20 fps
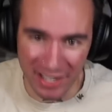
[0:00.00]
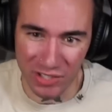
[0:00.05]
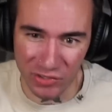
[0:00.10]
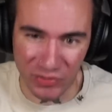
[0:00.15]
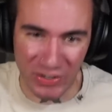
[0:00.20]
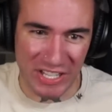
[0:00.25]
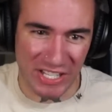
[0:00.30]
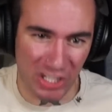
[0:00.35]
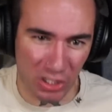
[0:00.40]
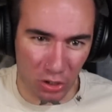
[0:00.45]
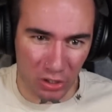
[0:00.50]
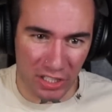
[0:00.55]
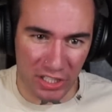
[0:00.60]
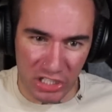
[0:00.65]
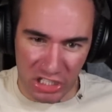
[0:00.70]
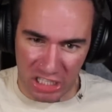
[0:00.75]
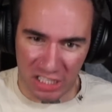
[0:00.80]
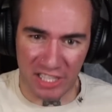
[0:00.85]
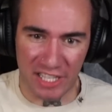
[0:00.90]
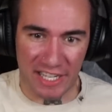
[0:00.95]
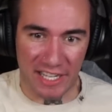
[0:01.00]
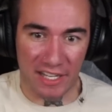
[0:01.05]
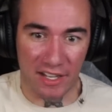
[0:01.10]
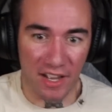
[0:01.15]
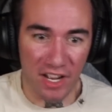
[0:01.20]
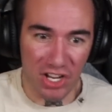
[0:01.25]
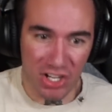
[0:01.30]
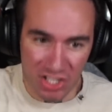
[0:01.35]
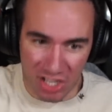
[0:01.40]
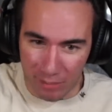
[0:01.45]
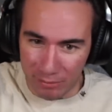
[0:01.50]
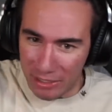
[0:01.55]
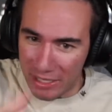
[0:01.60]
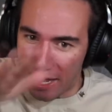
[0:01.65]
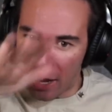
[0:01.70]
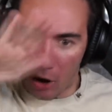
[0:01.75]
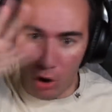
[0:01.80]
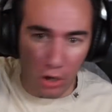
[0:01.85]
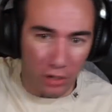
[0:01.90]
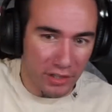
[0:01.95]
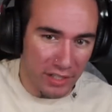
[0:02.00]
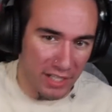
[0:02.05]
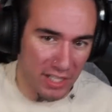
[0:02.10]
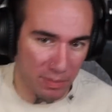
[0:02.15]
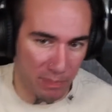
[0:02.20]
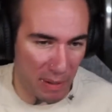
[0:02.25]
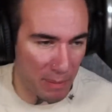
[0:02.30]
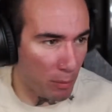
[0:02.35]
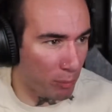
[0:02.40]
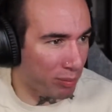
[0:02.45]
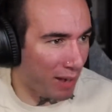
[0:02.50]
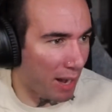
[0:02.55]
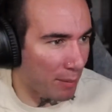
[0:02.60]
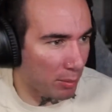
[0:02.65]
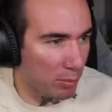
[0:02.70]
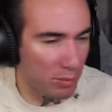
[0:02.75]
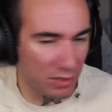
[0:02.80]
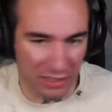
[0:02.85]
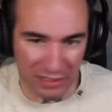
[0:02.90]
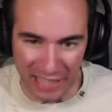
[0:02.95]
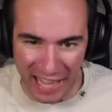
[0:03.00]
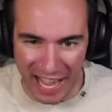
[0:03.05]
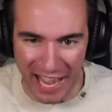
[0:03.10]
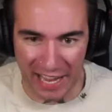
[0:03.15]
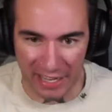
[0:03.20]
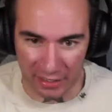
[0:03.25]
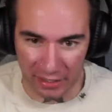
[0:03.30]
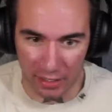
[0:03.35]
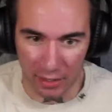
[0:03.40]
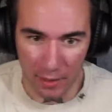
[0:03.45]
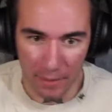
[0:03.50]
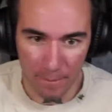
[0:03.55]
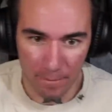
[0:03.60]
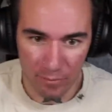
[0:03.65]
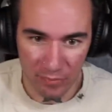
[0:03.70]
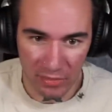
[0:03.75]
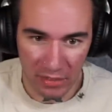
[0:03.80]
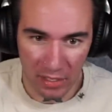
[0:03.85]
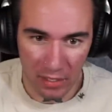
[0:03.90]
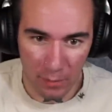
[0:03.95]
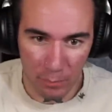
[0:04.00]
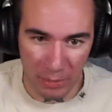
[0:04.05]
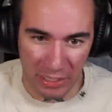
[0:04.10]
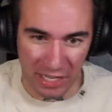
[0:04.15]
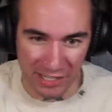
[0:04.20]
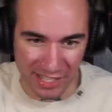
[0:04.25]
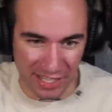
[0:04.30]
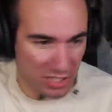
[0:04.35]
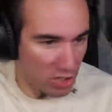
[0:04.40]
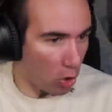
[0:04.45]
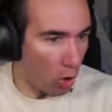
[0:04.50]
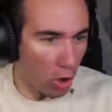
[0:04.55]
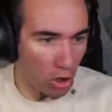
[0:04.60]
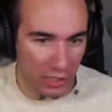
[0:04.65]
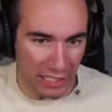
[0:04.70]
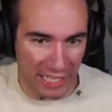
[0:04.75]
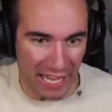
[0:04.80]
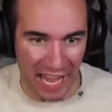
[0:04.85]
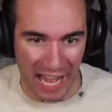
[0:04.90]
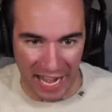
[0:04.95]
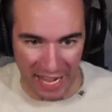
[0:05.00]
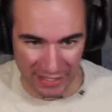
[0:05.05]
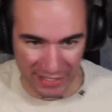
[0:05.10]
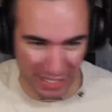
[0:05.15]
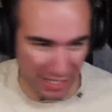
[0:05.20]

his physical agility, something that all of these people probably lack because that's all he has.